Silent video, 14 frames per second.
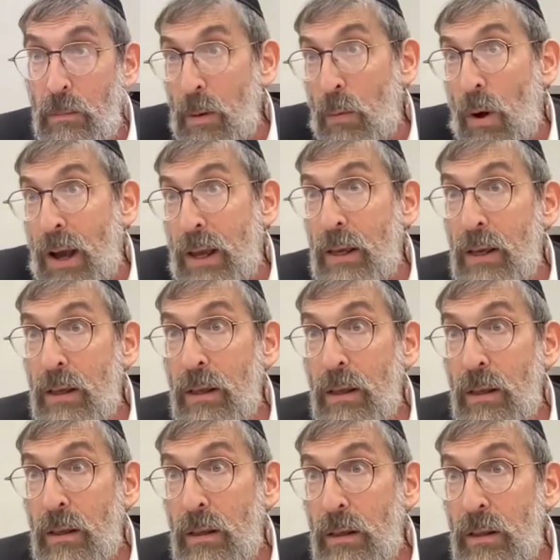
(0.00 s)
But why?
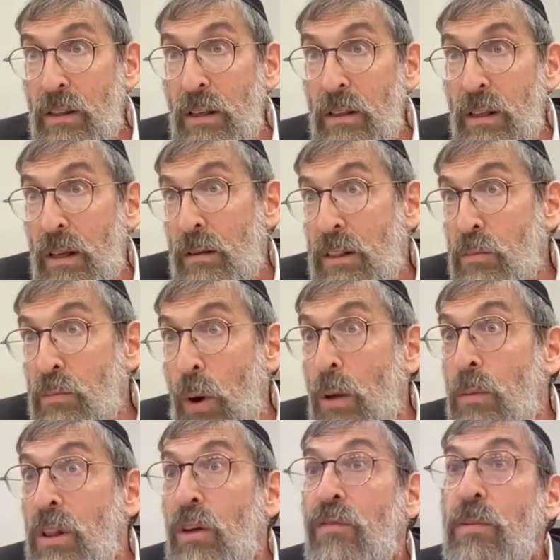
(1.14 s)
Why don't
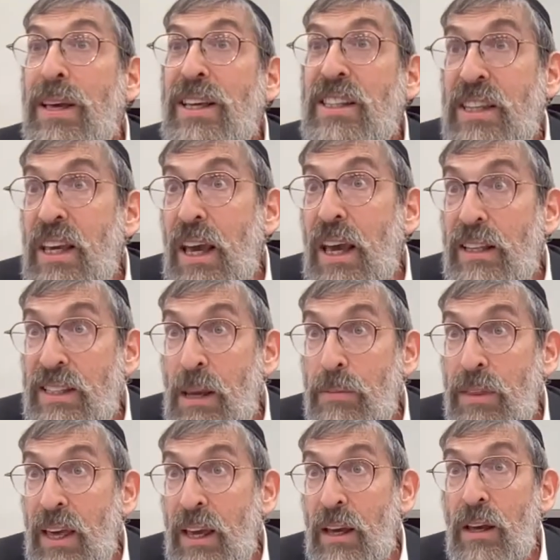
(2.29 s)
we learn from kisiya the same
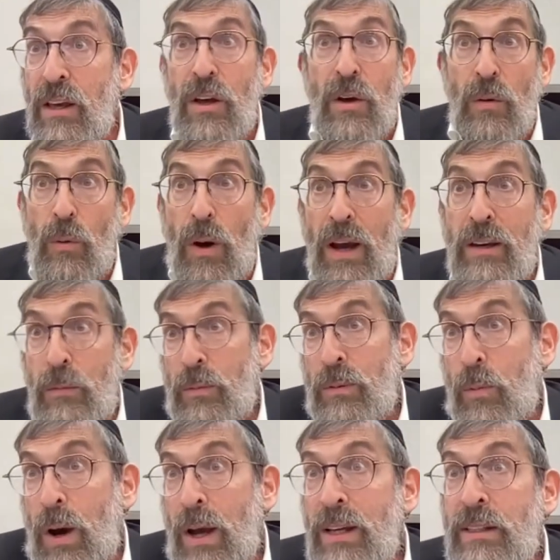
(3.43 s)
thing? Why
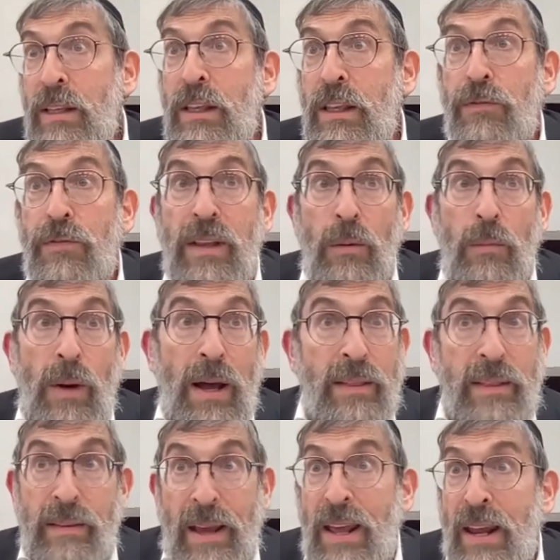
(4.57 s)
is it different than what
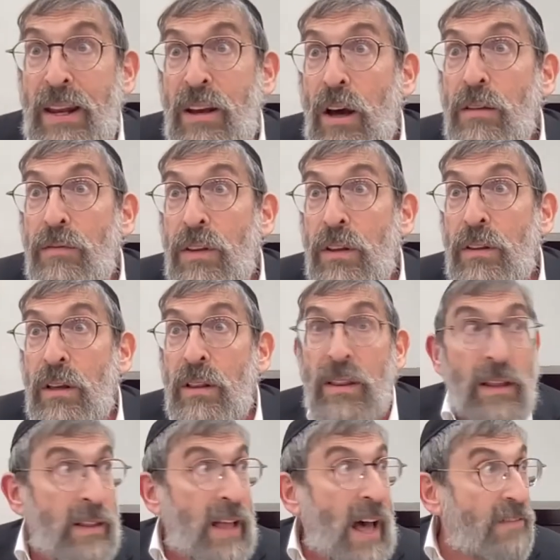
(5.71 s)
any other the
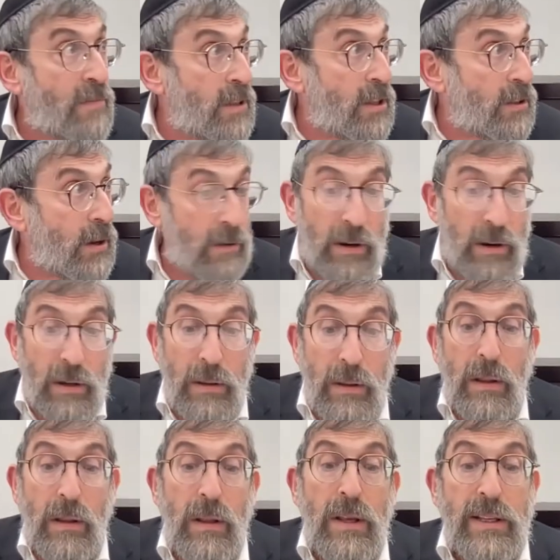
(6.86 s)
law in the Torah?
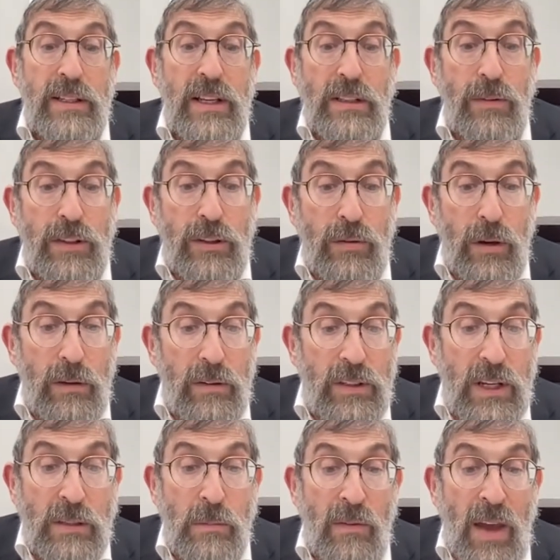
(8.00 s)
Says of
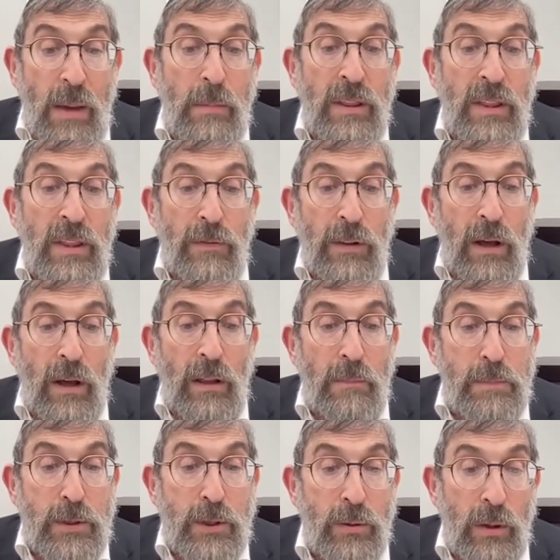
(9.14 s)
ema nivula
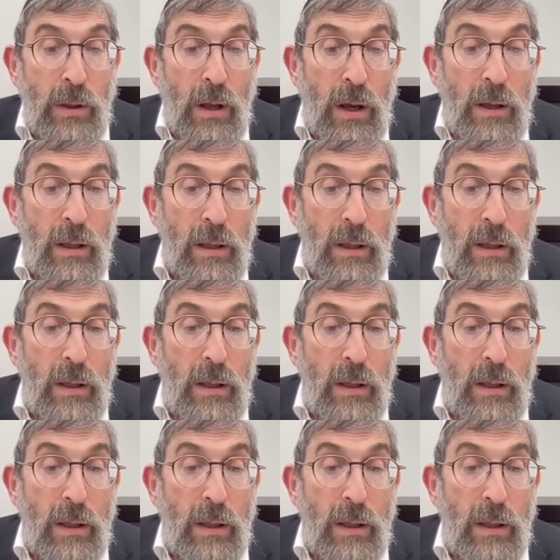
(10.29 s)
lepsula.